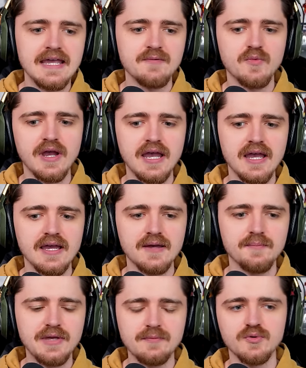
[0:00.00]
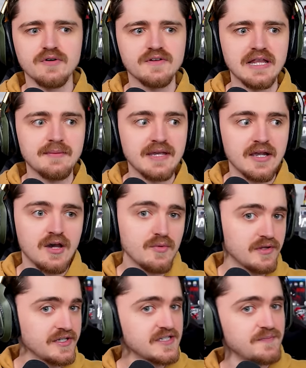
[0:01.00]
in where people are claiming, oh,
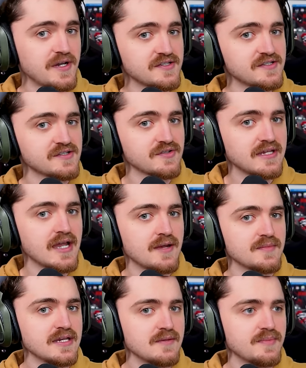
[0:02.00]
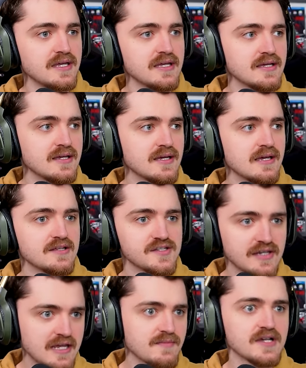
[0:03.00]
well, this person's on the IMDb,
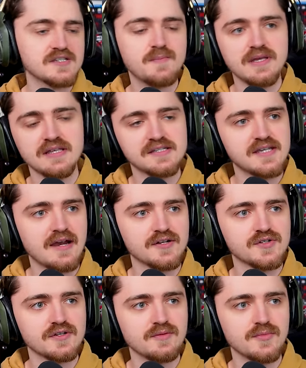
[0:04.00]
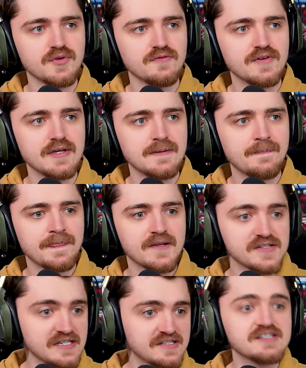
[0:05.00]
so they must be this character in the movie
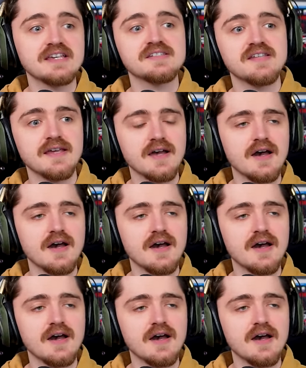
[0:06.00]
because it says they